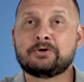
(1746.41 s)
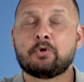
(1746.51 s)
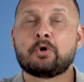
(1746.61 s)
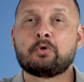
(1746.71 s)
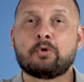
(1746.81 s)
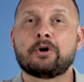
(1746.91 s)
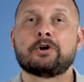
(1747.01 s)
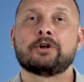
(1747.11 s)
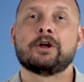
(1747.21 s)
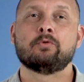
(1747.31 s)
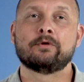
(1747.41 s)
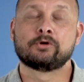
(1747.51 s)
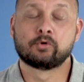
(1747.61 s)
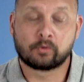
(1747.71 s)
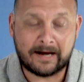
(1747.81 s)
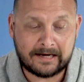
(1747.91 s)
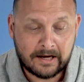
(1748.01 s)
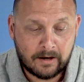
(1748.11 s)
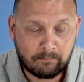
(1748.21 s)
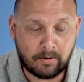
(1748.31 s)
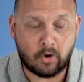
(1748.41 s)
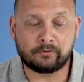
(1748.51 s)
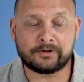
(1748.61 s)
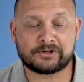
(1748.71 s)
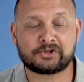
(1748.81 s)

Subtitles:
your word with great boldness.